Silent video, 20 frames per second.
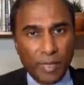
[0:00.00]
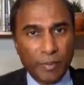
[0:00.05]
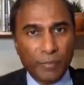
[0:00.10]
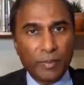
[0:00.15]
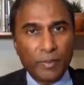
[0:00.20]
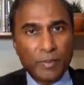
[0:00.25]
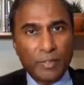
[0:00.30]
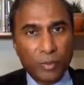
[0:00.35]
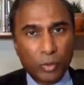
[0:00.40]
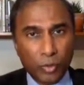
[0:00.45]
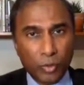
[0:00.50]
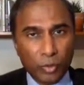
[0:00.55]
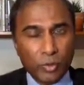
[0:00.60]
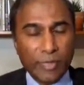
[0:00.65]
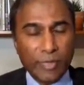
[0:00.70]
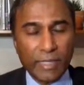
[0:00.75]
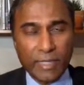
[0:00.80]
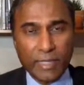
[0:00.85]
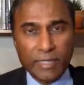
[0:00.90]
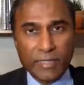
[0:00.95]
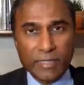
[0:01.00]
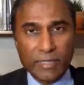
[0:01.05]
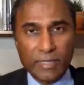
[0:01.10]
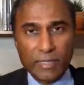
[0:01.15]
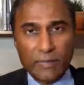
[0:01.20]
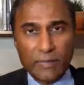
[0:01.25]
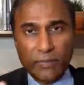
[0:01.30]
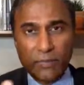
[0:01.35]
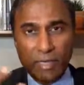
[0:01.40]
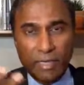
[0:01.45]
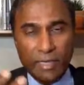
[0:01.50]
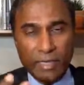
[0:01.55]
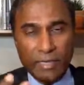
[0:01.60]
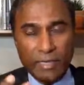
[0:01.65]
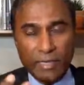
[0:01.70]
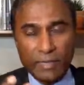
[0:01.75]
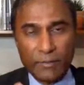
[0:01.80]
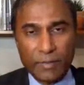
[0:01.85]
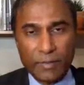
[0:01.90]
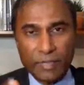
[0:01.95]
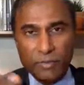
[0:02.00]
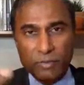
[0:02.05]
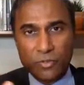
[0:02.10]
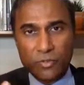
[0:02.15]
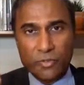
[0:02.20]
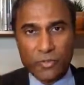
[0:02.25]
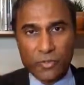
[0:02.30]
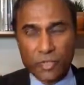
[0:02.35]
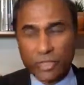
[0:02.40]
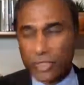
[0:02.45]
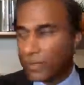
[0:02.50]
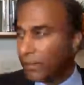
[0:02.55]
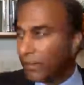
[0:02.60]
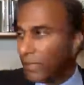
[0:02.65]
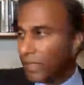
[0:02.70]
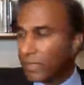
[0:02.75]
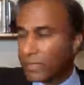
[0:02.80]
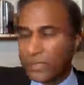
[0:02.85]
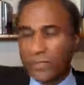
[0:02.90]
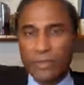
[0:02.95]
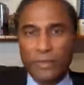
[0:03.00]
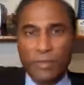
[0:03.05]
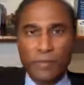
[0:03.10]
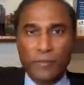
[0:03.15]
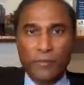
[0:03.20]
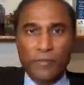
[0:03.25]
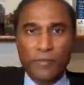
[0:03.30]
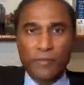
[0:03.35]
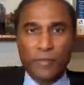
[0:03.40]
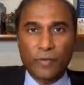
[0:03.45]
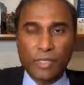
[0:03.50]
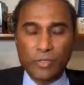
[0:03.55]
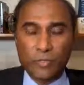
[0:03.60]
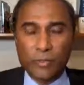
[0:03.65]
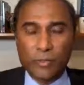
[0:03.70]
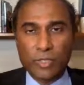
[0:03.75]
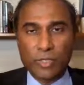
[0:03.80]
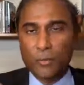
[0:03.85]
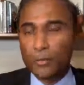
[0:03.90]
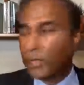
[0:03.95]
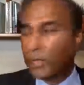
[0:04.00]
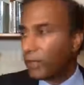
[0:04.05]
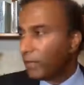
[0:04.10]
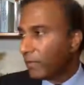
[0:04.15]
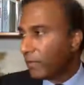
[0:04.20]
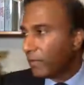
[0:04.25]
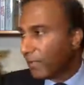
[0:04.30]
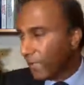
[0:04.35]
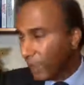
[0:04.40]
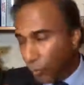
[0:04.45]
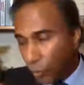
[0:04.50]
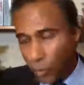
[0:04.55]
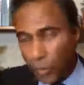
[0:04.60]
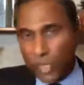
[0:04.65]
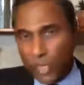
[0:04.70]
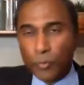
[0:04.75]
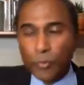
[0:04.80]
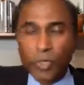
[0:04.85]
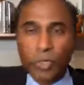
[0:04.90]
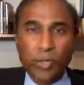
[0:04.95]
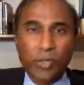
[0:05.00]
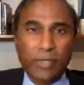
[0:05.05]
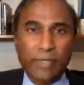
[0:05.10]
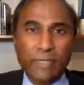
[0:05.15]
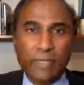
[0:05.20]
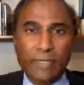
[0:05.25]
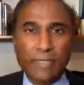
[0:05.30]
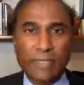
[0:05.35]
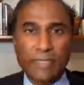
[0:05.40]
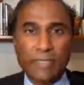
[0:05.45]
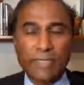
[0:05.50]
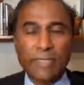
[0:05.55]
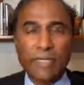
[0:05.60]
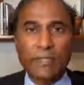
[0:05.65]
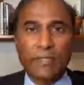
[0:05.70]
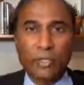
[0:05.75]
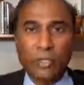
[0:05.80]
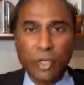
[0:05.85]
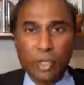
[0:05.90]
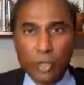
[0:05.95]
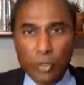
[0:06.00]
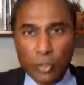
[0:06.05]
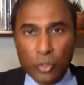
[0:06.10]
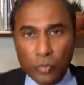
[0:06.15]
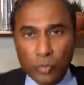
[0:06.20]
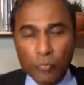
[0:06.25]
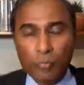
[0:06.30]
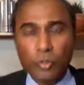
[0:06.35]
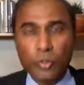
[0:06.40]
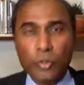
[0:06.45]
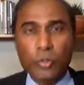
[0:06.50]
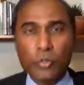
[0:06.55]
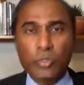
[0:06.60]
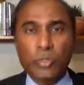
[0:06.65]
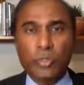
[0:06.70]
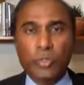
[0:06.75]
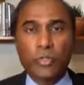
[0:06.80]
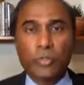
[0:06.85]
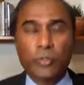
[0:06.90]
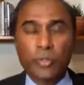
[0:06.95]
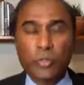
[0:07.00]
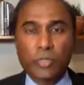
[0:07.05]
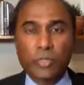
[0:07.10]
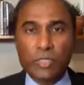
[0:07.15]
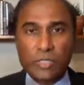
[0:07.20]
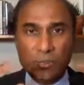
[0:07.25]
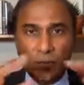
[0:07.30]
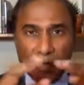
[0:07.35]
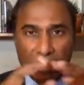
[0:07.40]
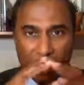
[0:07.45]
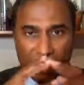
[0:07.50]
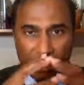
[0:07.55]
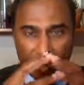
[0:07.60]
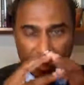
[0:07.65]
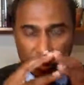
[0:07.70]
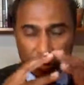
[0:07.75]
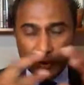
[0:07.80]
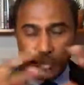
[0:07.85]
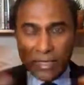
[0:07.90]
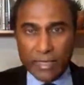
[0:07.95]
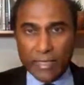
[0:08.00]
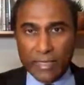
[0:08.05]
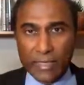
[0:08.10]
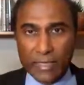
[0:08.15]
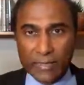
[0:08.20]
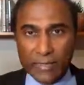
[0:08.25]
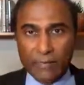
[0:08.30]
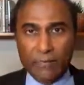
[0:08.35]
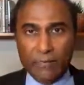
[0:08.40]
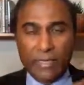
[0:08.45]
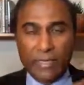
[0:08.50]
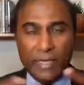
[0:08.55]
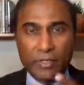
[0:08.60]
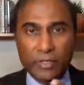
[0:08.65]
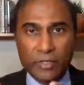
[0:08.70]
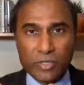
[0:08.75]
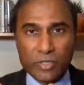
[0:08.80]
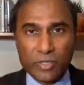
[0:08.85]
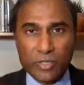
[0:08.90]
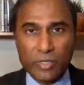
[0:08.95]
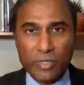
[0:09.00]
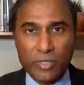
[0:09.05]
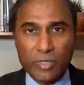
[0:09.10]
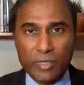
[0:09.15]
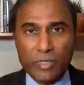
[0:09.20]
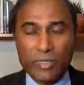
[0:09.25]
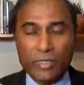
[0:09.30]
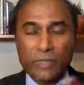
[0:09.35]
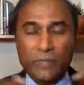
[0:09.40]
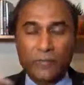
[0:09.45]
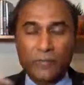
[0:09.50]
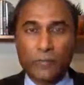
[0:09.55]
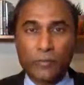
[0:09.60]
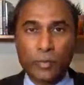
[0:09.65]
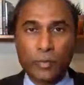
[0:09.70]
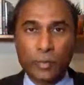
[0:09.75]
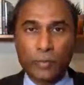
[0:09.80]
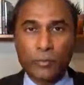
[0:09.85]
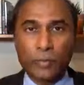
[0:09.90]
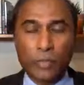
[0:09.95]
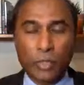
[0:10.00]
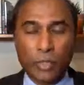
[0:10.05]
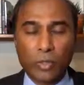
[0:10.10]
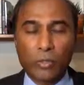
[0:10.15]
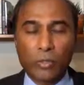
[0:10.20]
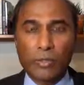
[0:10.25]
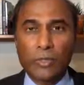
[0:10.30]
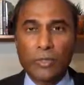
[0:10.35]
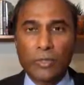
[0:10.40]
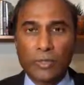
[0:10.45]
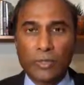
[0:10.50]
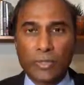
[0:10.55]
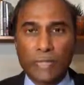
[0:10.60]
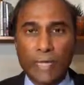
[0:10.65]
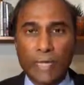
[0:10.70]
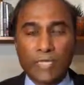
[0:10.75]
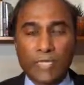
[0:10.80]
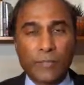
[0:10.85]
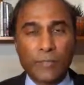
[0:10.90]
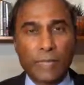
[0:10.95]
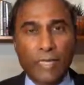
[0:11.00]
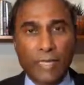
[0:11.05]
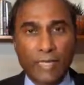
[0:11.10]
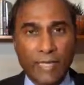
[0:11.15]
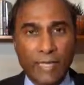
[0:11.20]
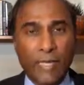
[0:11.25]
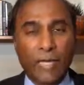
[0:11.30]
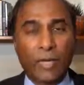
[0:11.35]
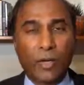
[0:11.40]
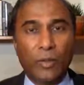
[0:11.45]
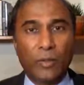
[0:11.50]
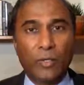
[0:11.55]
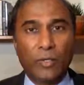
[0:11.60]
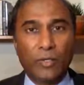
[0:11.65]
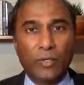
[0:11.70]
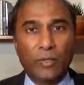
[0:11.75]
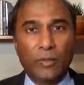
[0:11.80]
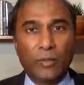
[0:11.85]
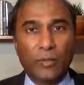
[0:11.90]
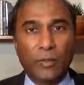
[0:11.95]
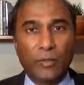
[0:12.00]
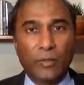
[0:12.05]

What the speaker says: Remember, in the old days, if I had measles or chickenpox, friends would come over and we would all get it together. You boosted your immune system. They actually got the virus in the full-blown aspect. Now,